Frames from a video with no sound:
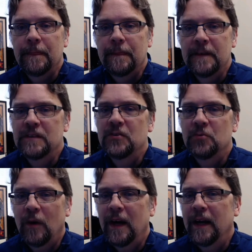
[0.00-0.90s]
This is
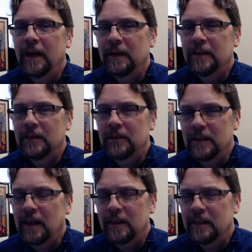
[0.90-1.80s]
why
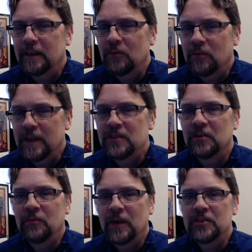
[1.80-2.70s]
I think the
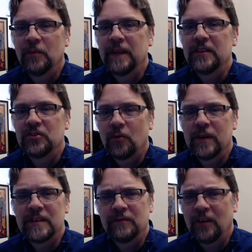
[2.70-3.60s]
reason why so many
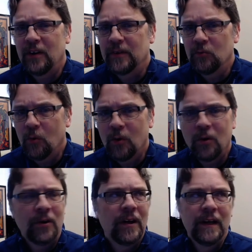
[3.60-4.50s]
stories involving
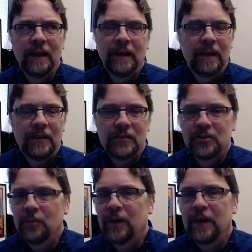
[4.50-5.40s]
war,
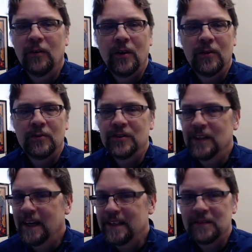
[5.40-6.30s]
superheroes,
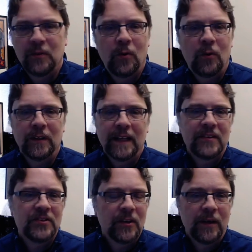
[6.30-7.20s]
knights of old,
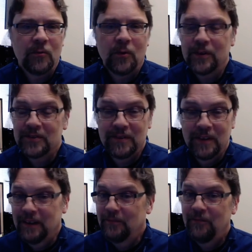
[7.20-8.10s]
legendary wars,
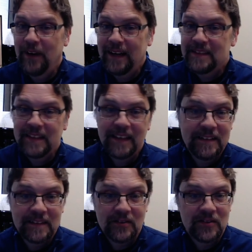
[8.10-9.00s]
fantasy,
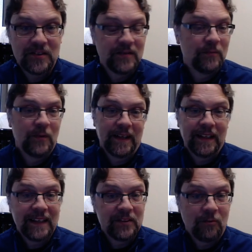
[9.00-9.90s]
such as what I
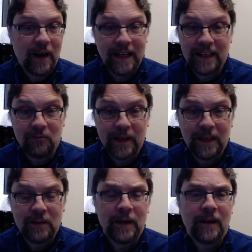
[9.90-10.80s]
like to write and
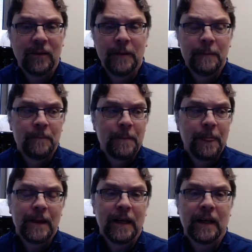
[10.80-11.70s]
read about,
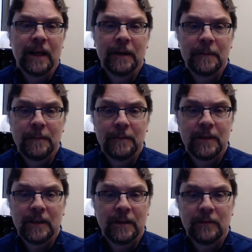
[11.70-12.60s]
and
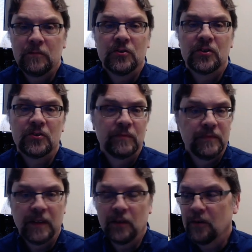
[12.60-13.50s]
just
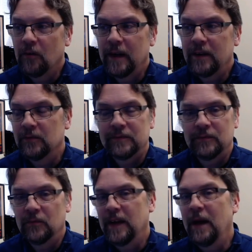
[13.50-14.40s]
you know great
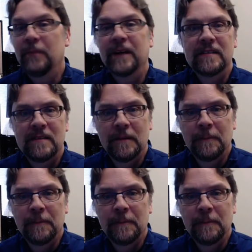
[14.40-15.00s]
epics